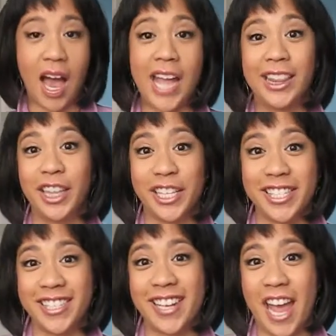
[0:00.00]
I
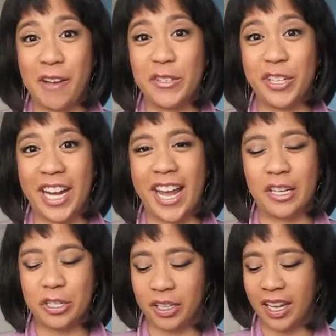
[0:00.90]
lusted after it
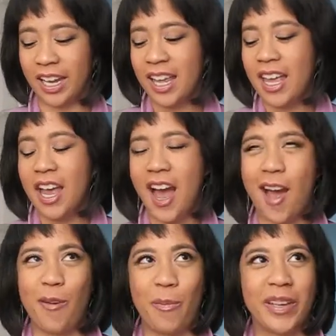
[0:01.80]
actually
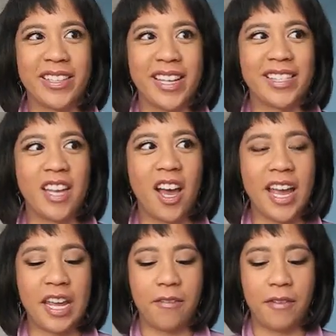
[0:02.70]
because I
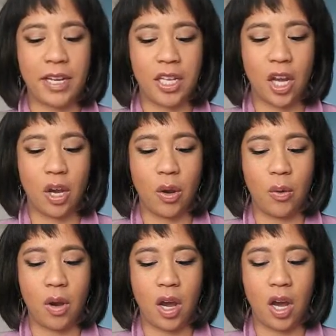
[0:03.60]
saw a
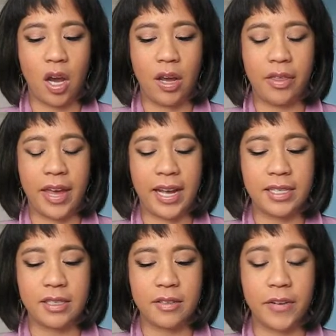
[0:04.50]
video
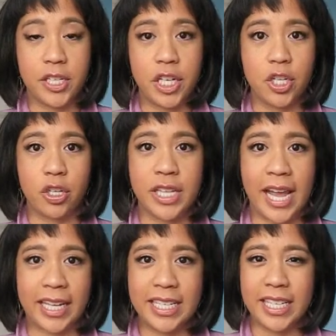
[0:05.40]
that Vintage or
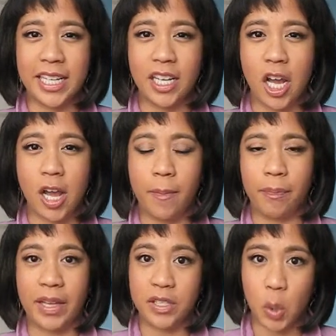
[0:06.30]
Tacky did.
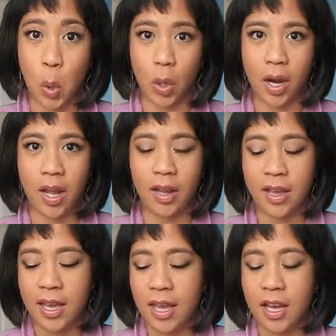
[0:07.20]
That's Cora.
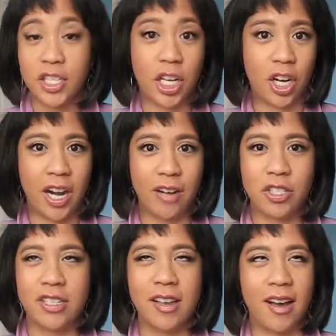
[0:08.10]
Check her out.
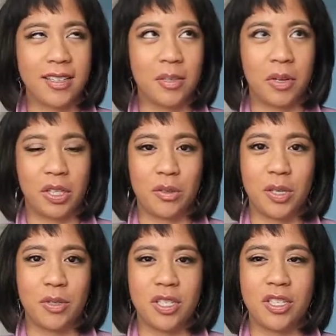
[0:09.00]
She's awesome on
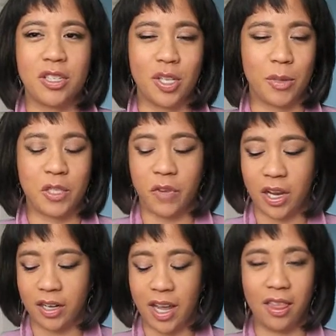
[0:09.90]
YouTube. She's just so much
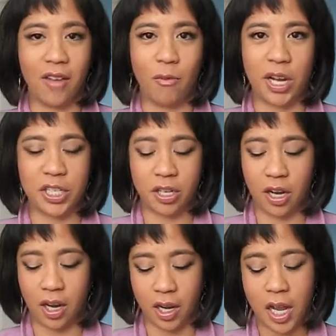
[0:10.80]
fun. I love watching
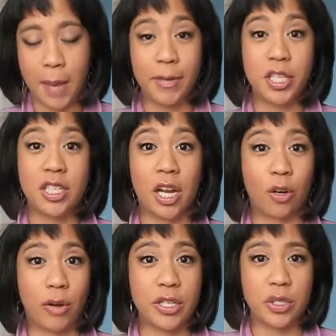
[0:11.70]
her. But she's
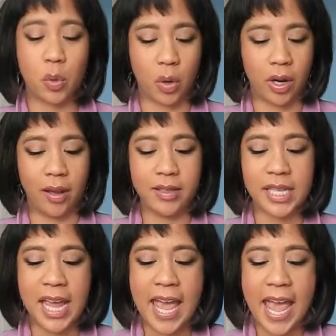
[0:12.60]
got great
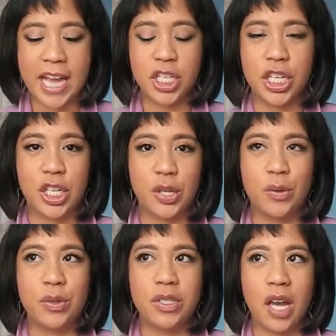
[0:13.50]
tutorials. And she
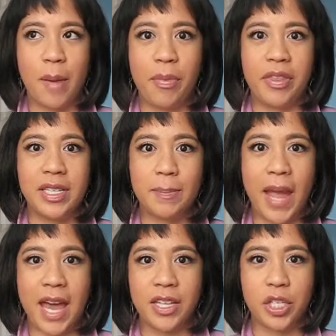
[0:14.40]
used this
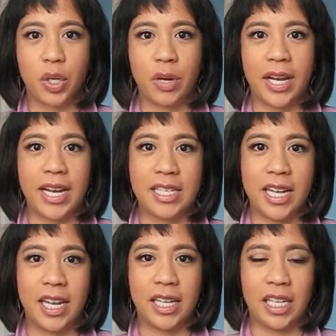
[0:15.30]
palette to create a
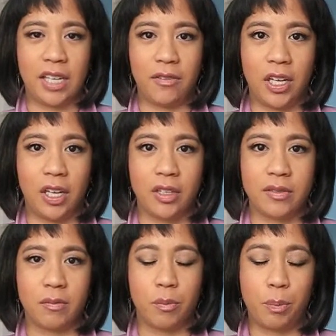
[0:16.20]
day and evening
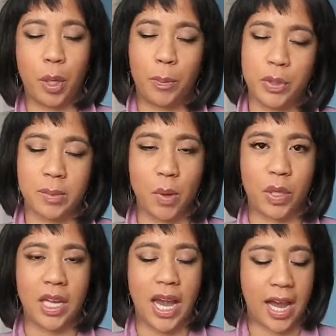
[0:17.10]
purple
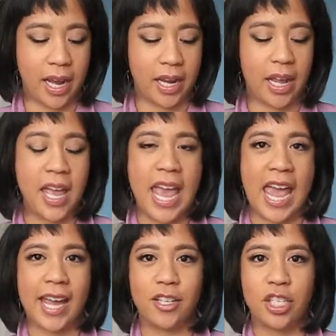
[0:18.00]
smoky eye.
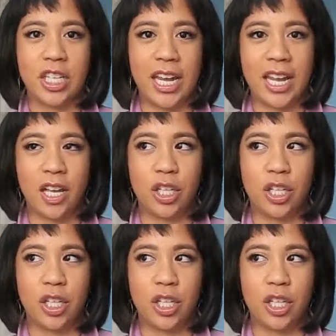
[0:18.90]
And she